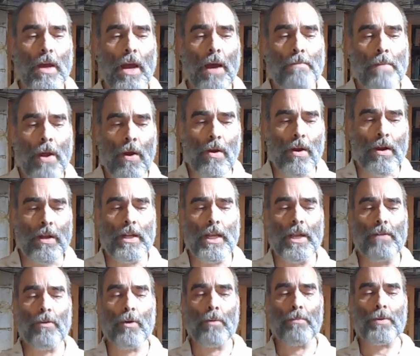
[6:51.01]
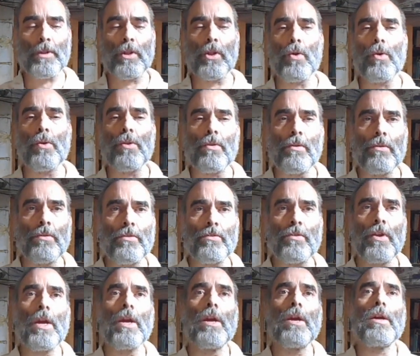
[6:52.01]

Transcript: American Evil Polluters